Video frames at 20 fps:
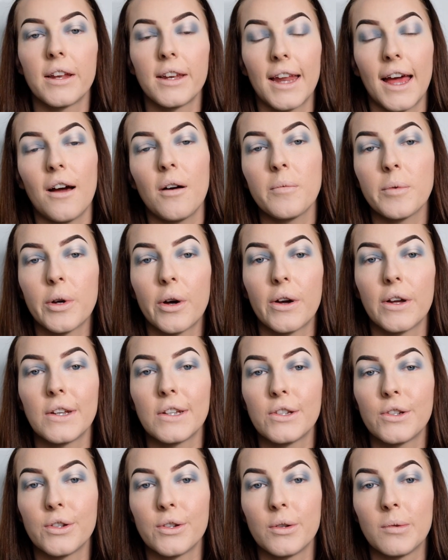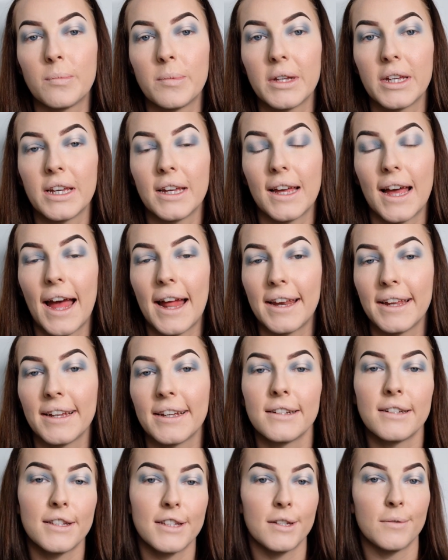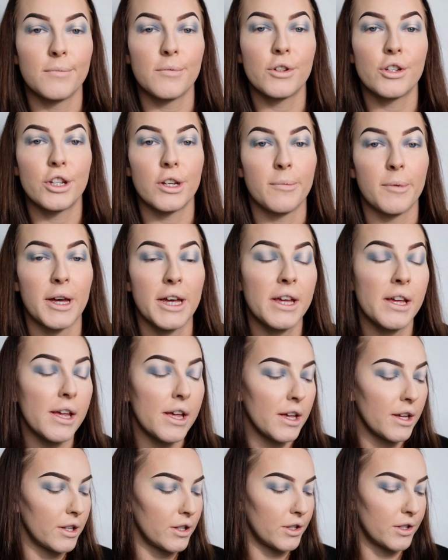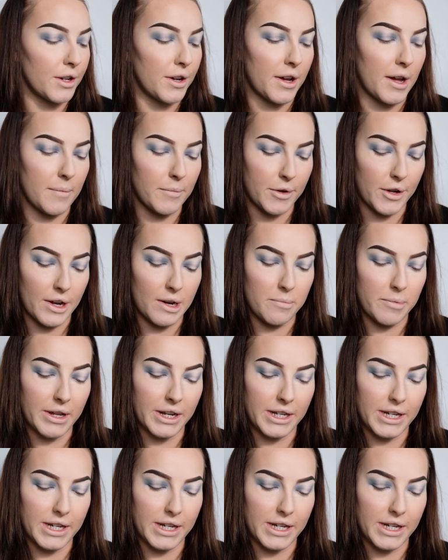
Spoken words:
Now I'm going to be adding in some shimmer, so I'm going to be